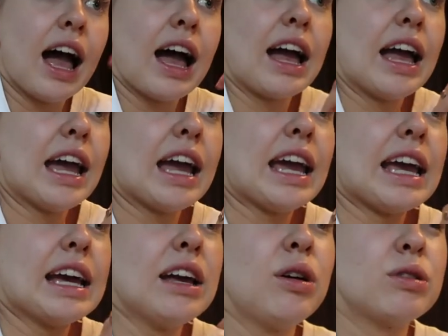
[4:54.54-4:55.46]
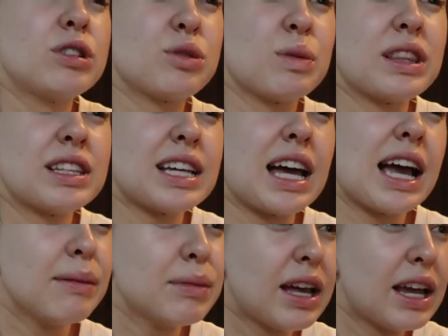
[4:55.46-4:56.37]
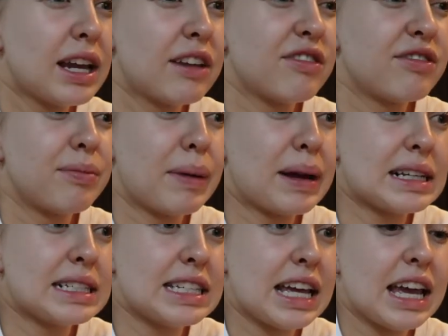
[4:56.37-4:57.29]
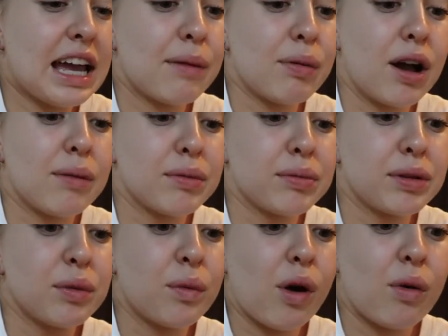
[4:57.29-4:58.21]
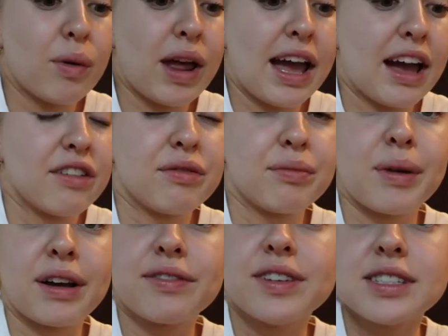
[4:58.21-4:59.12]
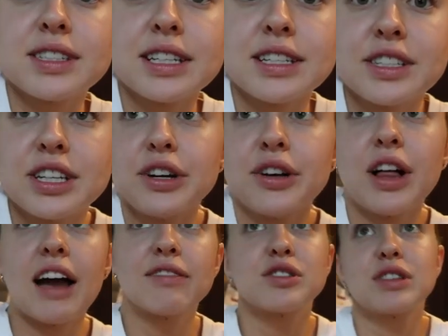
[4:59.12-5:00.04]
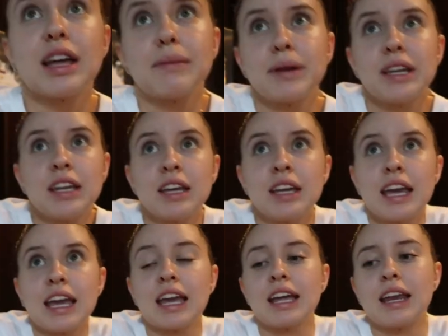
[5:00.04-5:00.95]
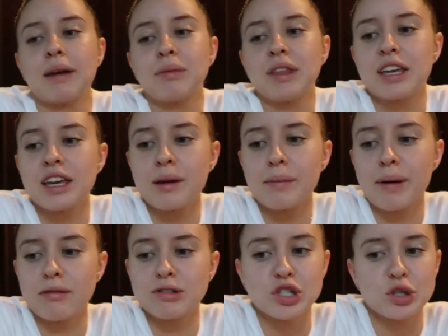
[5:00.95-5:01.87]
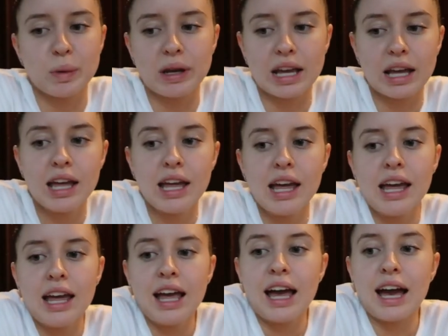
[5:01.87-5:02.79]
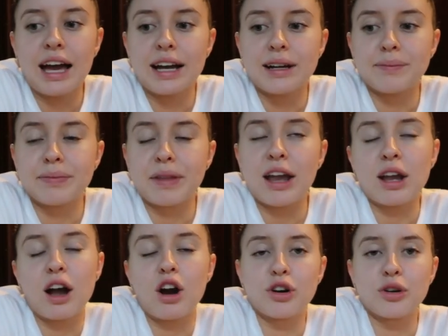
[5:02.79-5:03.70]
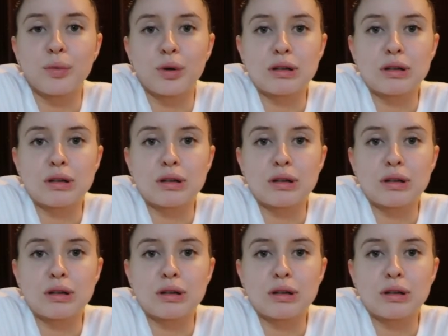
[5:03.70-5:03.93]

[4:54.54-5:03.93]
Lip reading: I just, with the timeline of my day, I probably won't have breakfast until after that meeting, and I'm thinking about doing I hard